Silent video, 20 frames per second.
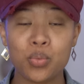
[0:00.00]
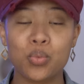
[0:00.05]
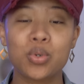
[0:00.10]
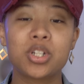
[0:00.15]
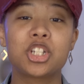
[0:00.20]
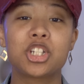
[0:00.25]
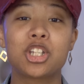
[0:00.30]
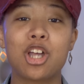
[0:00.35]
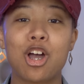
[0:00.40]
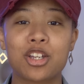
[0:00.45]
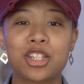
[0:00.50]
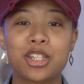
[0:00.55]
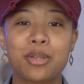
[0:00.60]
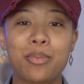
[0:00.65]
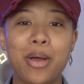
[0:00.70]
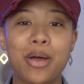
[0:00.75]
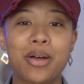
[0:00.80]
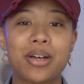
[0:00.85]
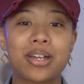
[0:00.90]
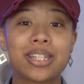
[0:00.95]
which talks
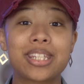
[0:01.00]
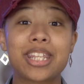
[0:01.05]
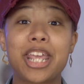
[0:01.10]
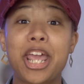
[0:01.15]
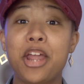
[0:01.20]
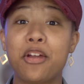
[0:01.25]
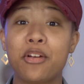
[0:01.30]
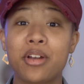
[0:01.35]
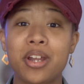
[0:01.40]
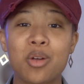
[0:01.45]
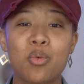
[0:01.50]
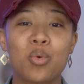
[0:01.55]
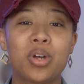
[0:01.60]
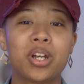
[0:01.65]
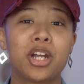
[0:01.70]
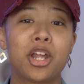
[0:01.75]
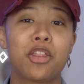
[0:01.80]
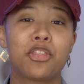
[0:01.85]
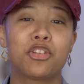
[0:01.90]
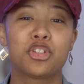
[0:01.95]
about us carrying
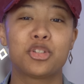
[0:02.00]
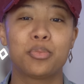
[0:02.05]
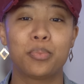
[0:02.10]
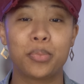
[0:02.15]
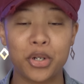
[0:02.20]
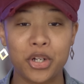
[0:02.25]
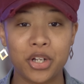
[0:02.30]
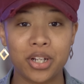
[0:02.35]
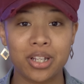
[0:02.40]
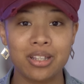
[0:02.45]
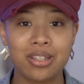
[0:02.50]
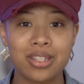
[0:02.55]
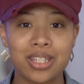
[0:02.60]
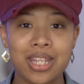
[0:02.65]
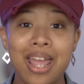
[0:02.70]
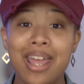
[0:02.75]
one another's burdens.